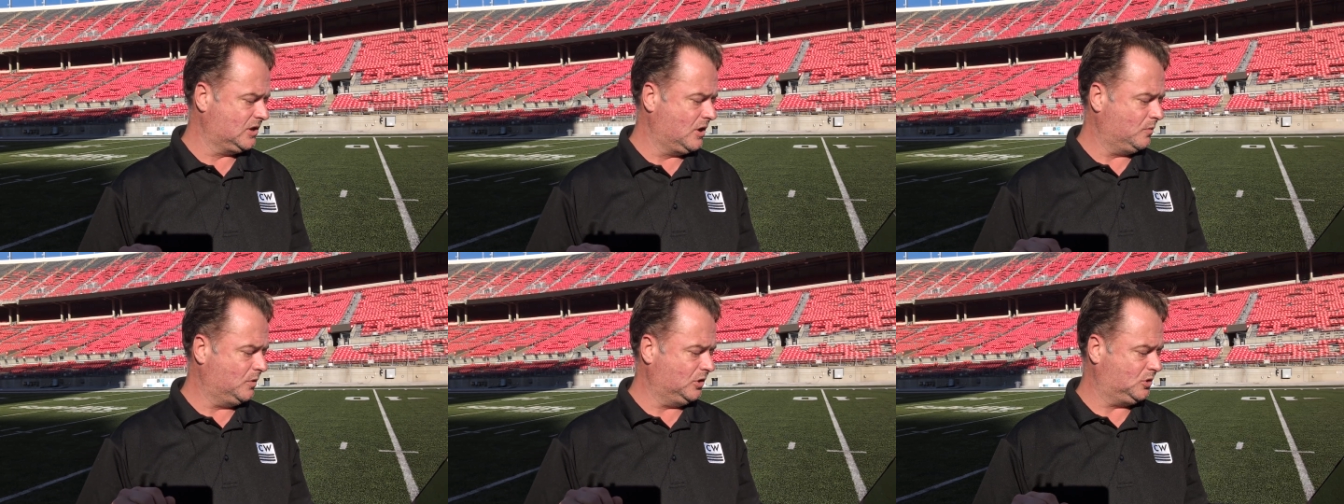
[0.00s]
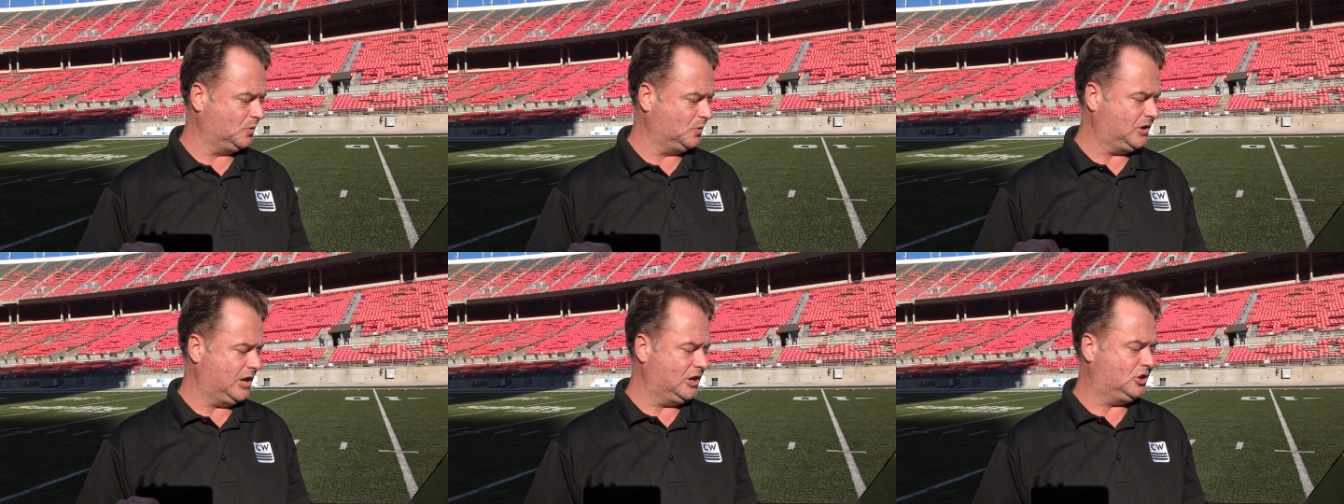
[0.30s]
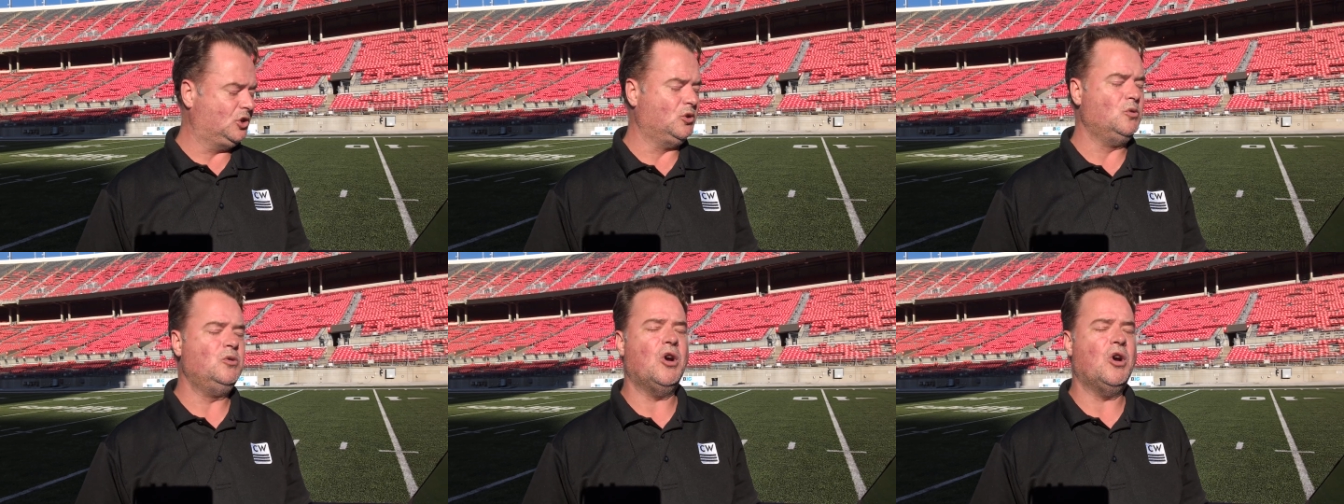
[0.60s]
which was a
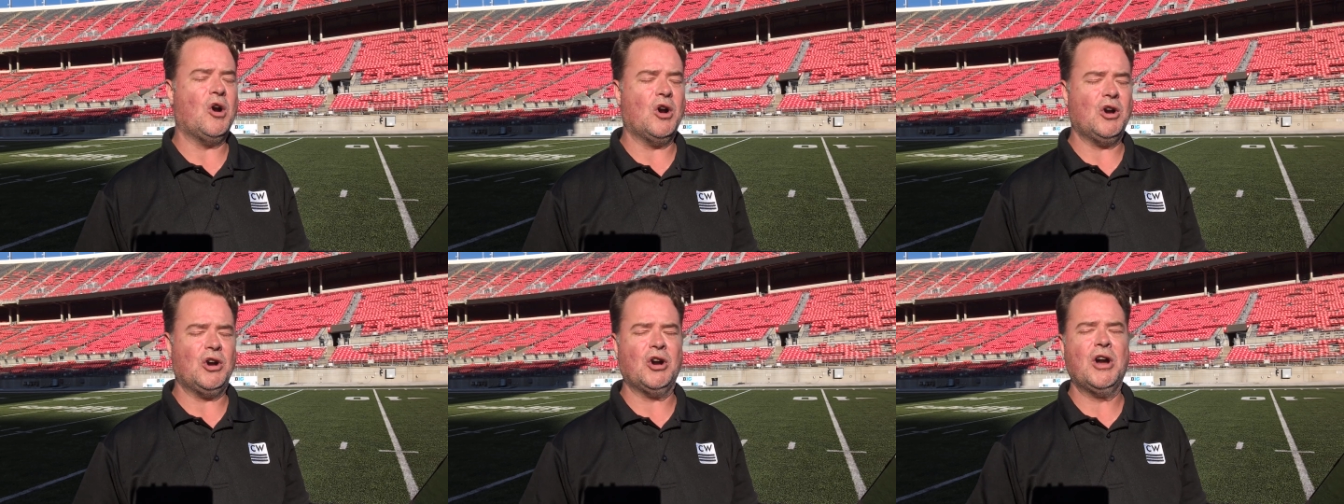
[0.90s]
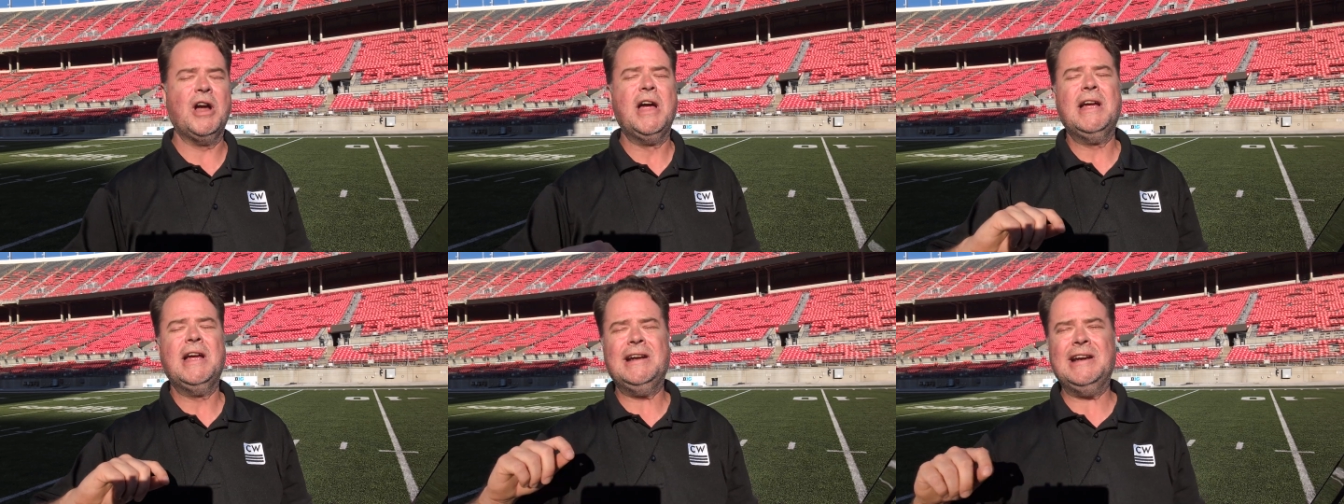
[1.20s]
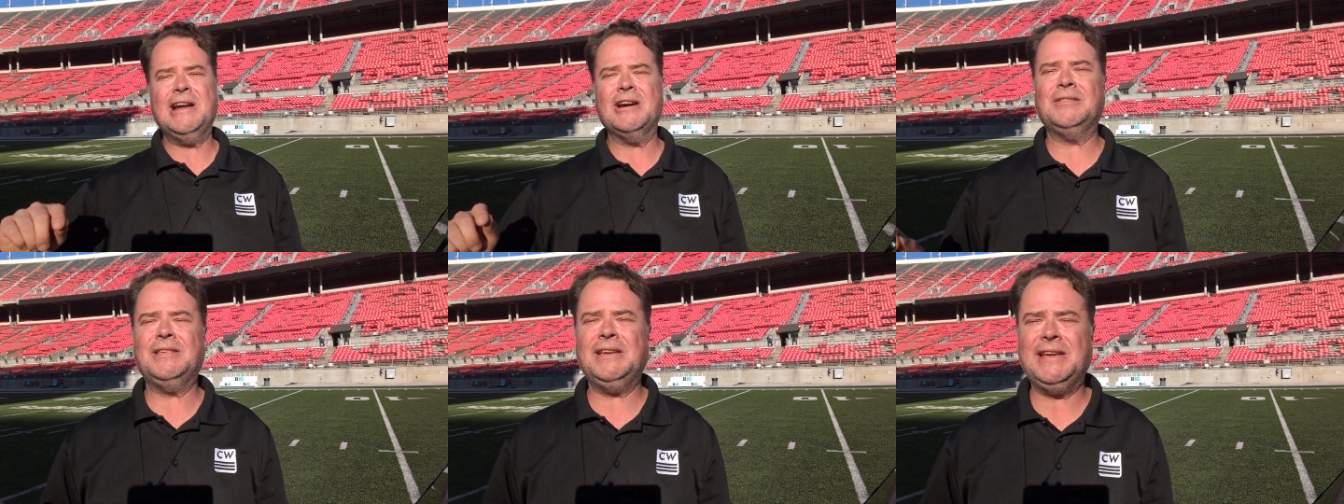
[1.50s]
2-yarder
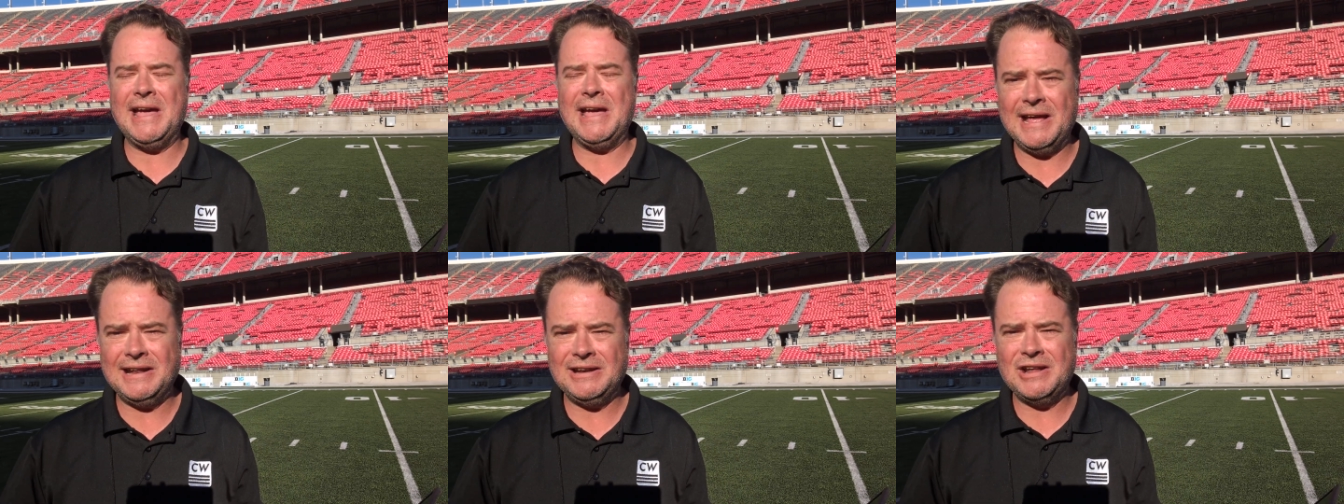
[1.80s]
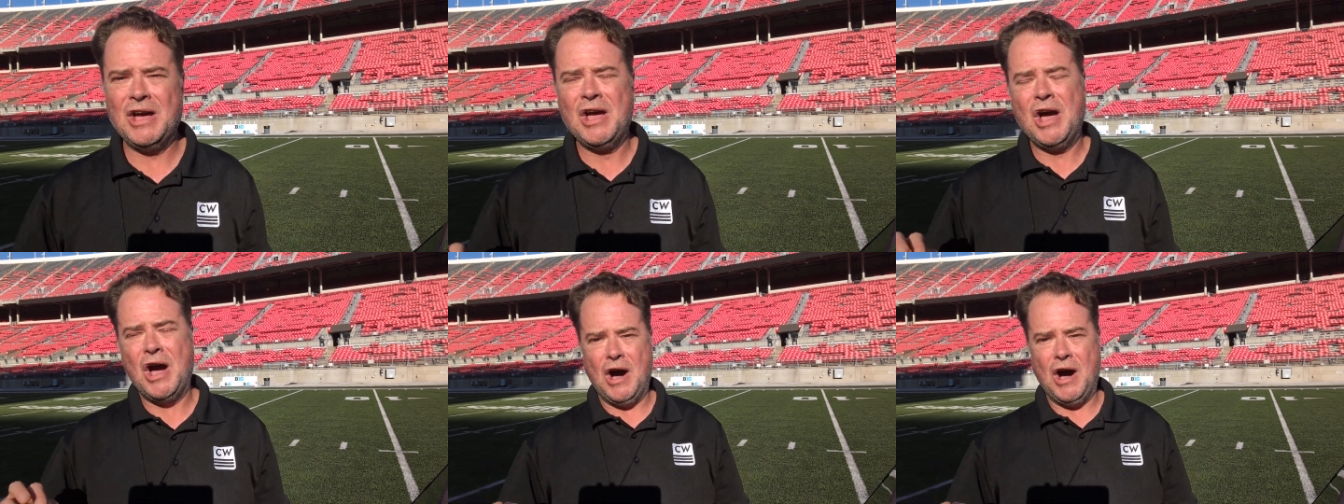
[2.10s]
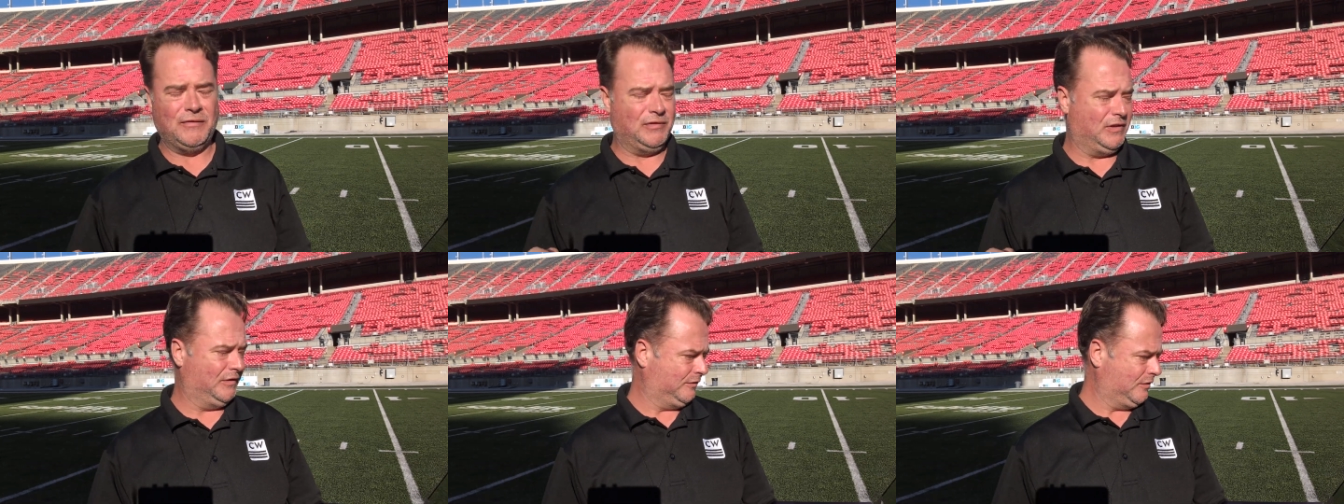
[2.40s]
near the end
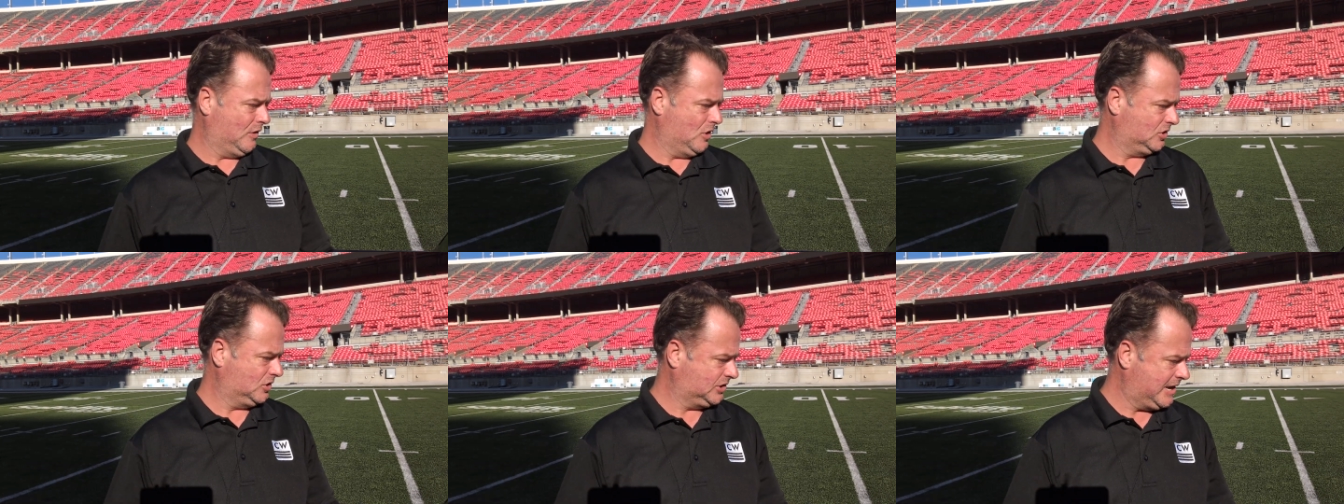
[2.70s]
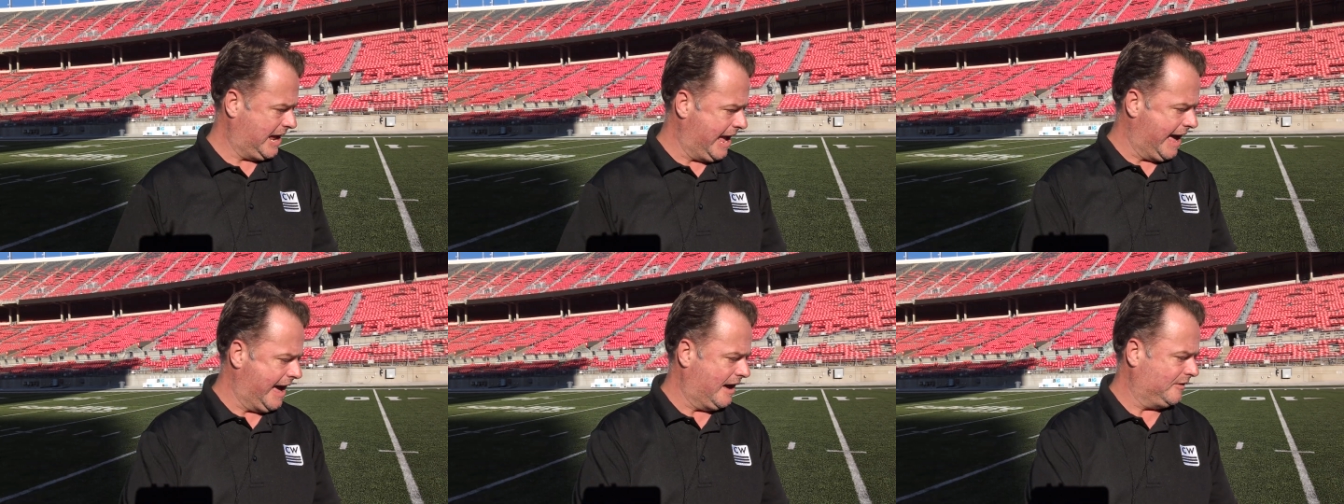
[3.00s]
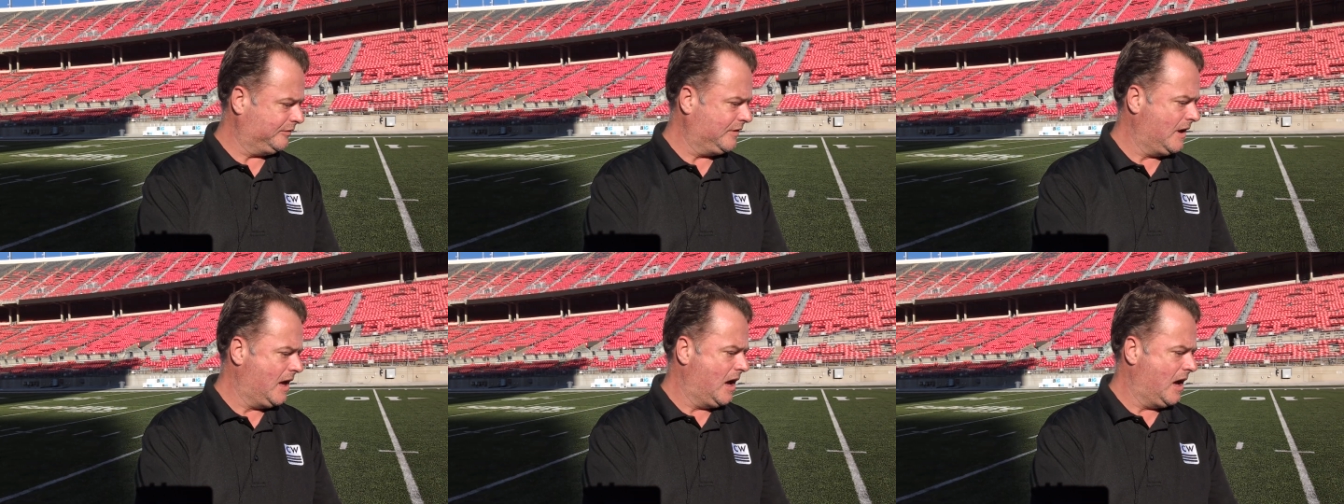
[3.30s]
of the first half.